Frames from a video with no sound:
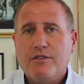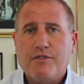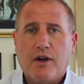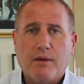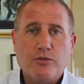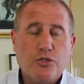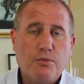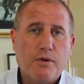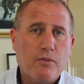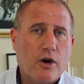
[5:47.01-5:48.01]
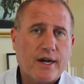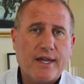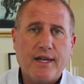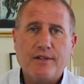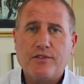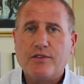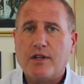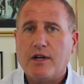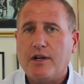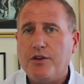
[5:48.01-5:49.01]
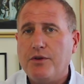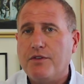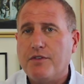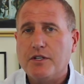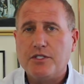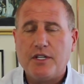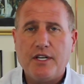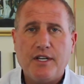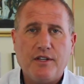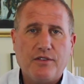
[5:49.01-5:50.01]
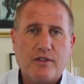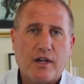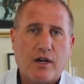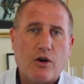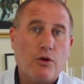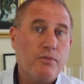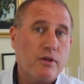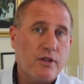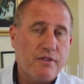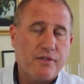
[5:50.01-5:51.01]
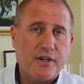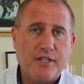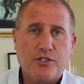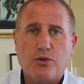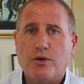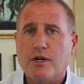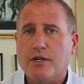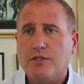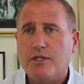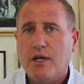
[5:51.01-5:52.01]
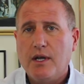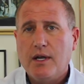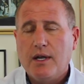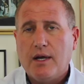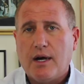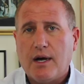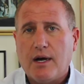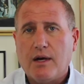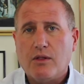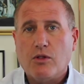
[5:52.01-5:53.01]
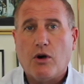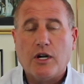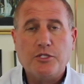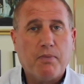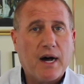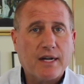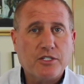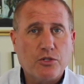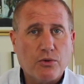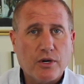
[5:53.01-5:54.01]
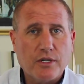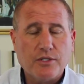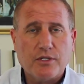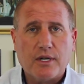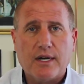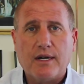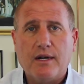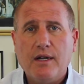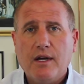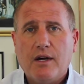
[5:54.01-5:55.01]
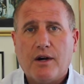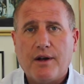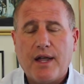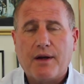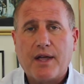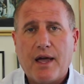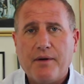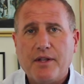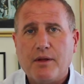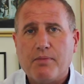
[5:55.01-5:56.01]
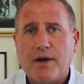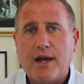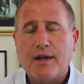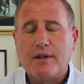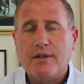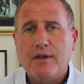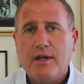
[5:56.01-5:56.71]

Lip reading: from supermarkets, universities, home delivery stores, large box stores are now carrying the product,